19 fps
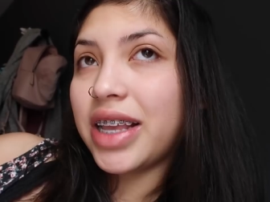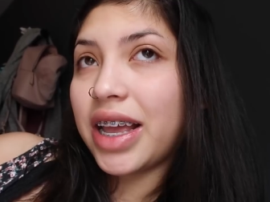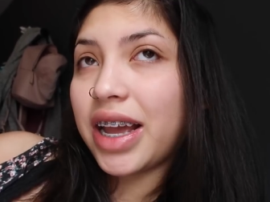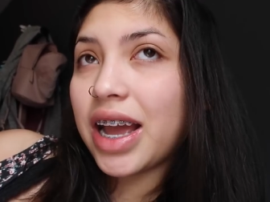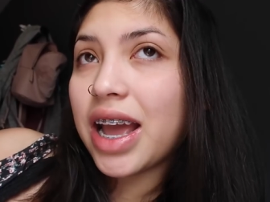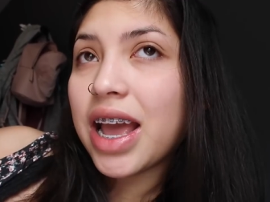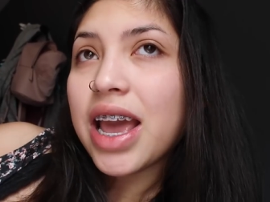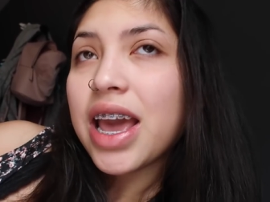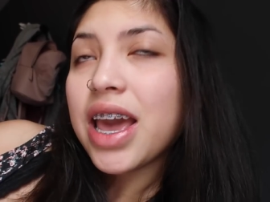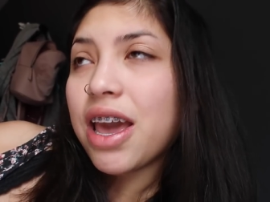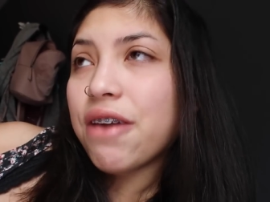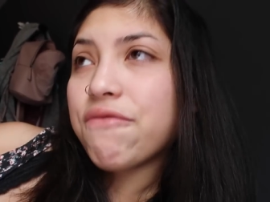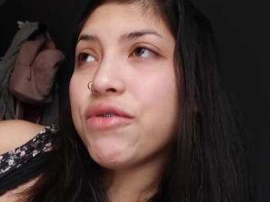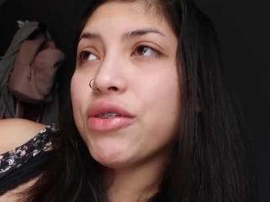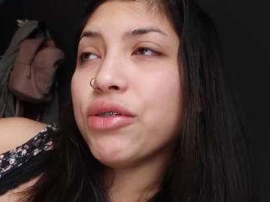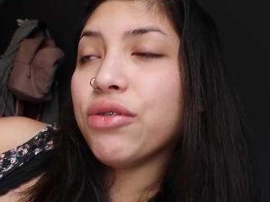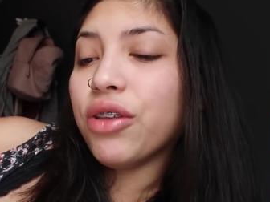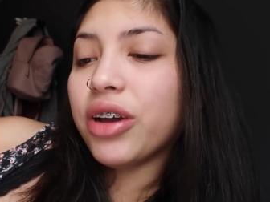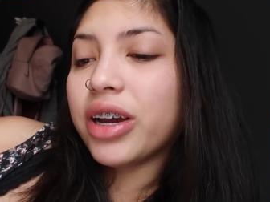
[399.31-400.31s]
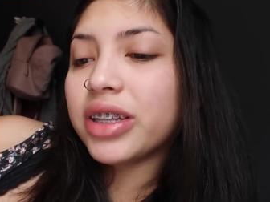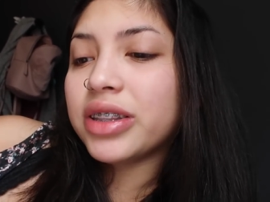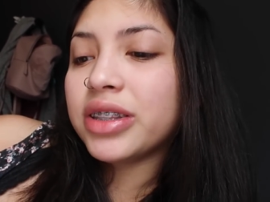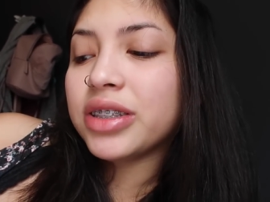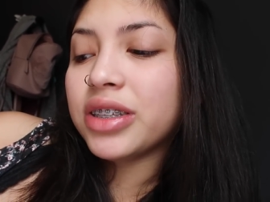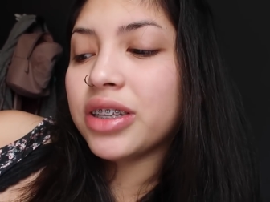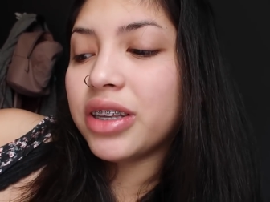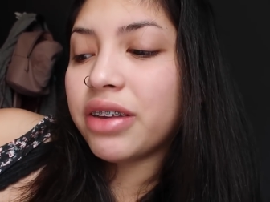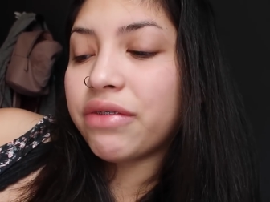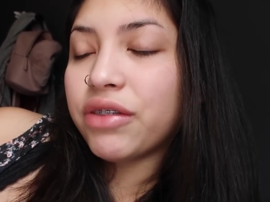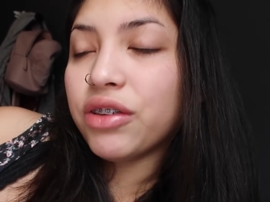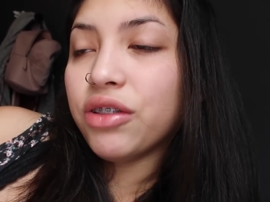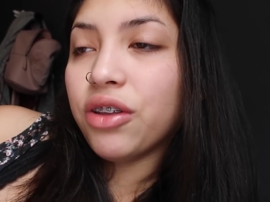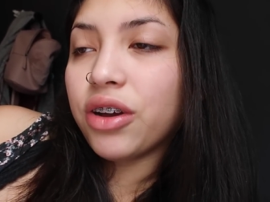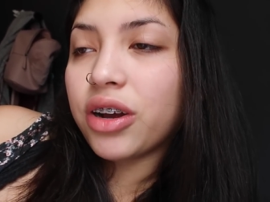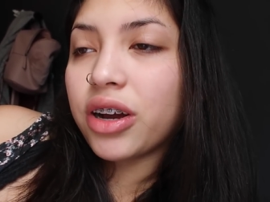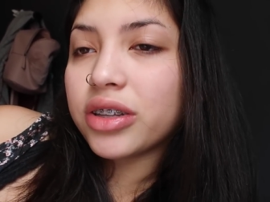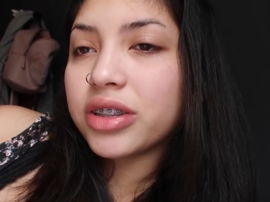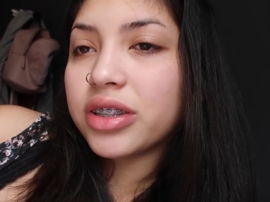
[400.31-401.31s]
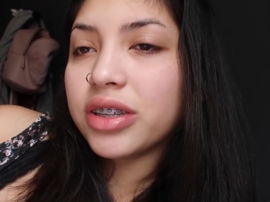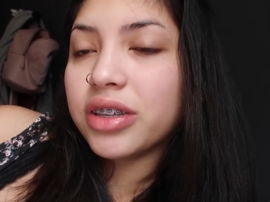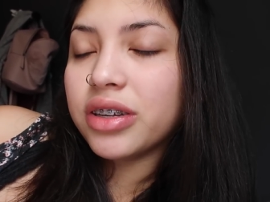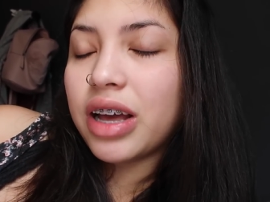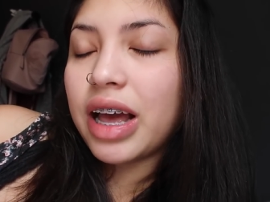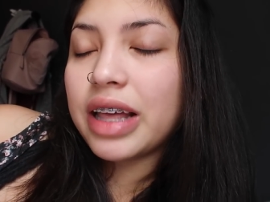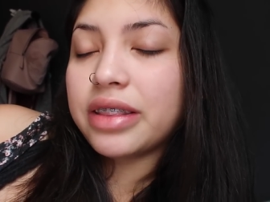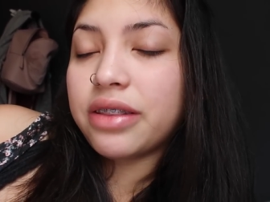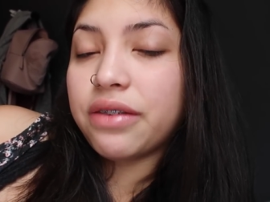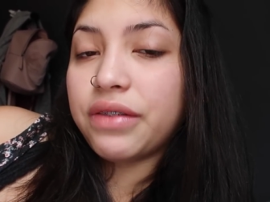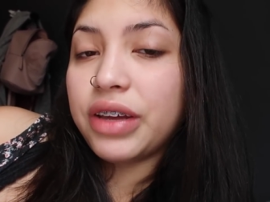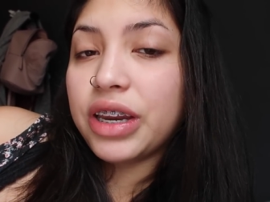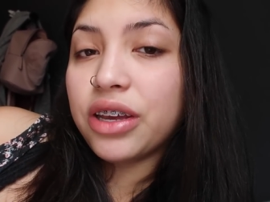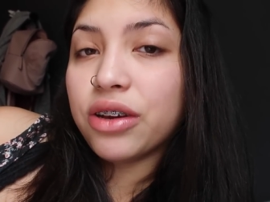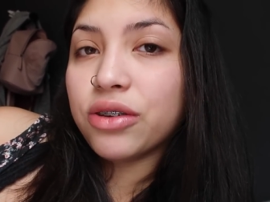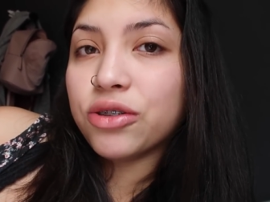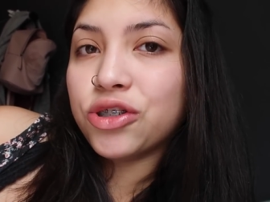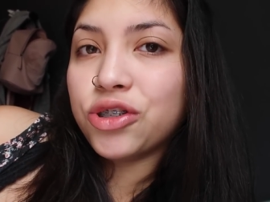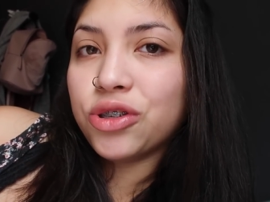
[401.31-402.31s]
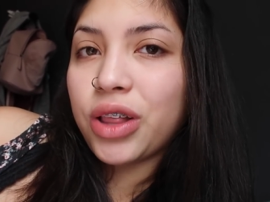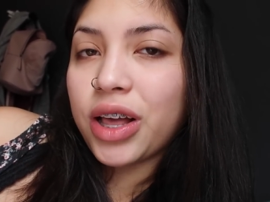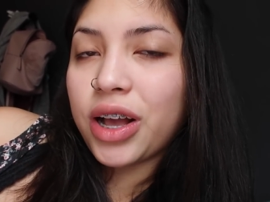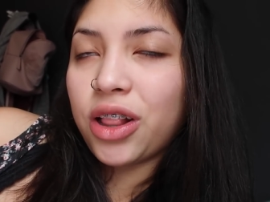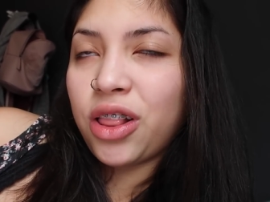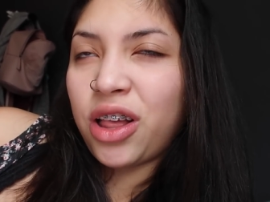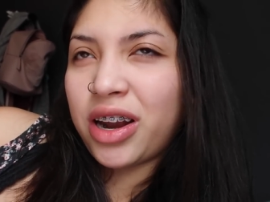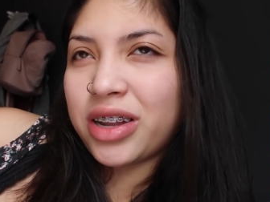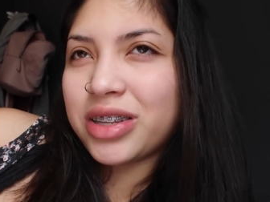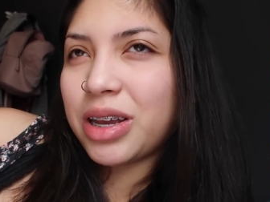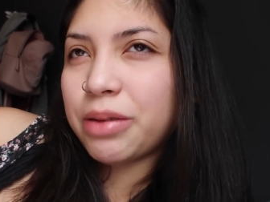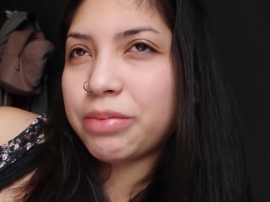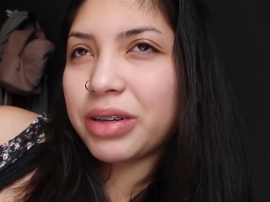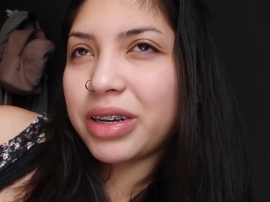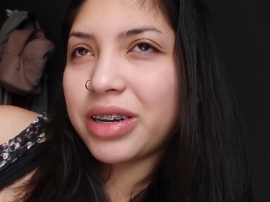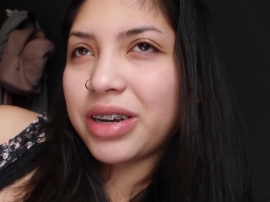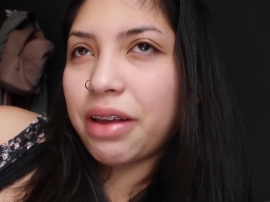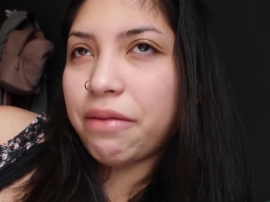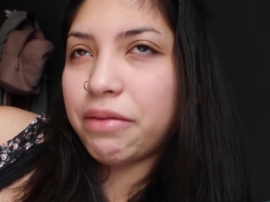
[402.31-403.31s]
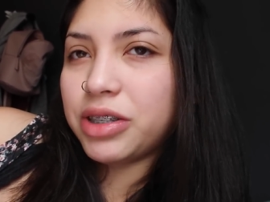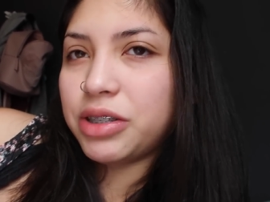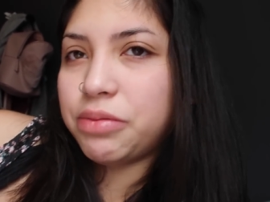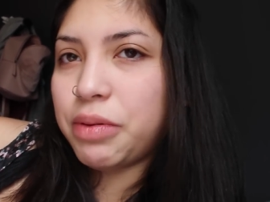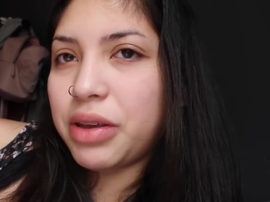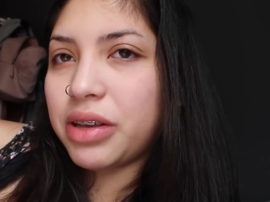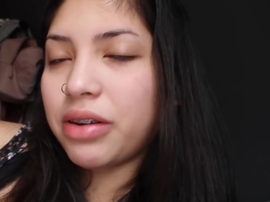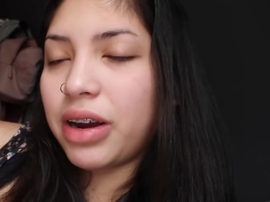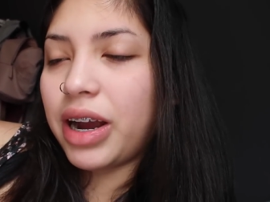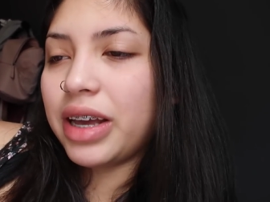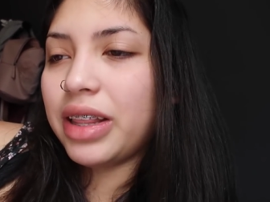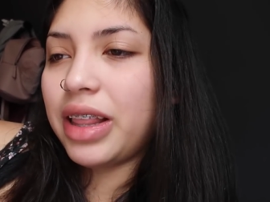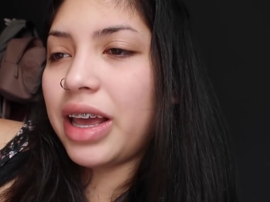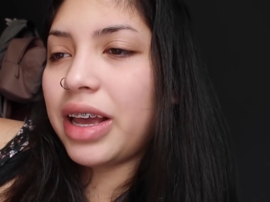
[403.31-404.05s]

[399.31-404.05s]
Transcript: Like, if you look at the video too, like, a lot of times I couldn't even speak right.